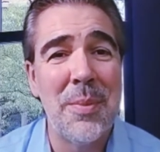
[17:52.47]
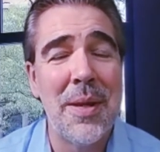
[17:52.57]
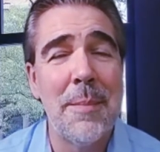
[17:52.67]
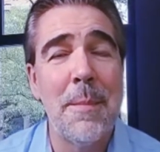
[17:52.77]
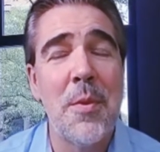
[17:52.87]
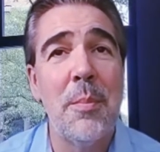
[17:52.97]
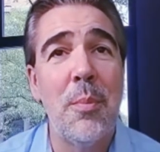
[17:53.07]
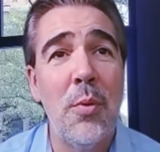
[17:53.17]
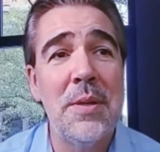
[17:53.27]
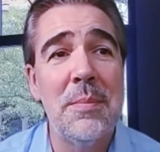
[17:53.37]
But the
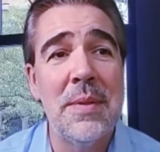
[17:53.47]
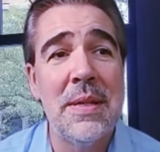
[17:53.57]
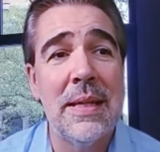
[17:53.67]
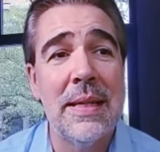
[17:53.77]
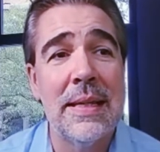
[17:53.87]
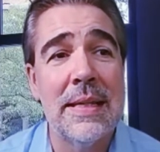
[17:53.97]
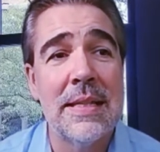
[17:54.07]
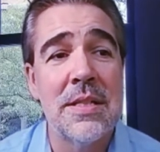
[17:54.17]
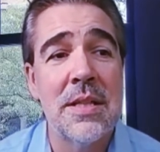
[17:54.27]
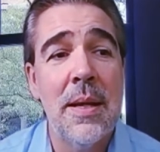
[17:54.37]
point being is,